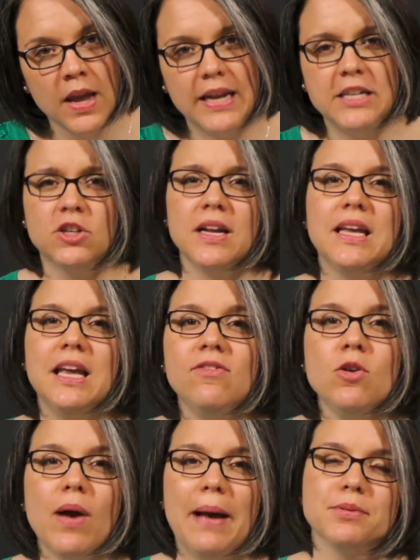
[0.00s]
And he's going to give
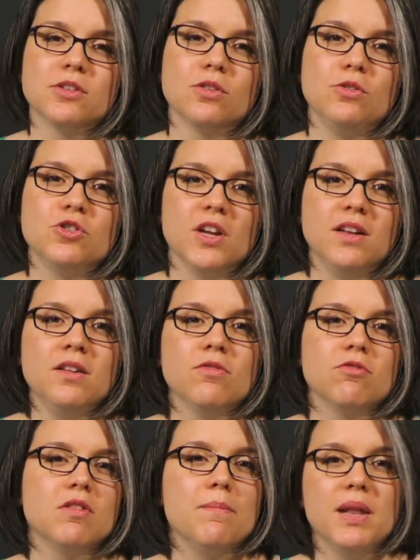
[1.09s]
you absolution
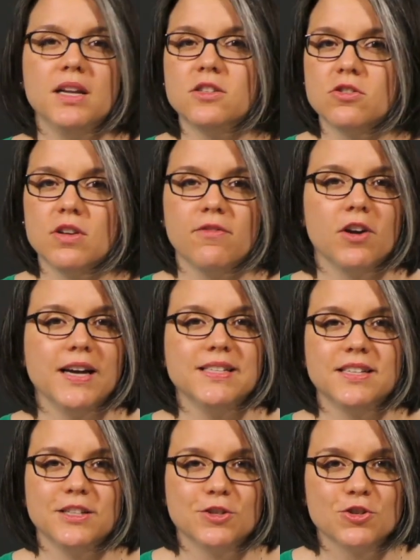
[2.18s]
through the ministry of
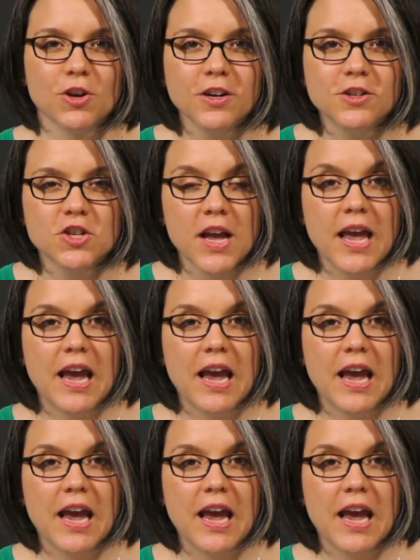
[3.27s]
Christ in his church,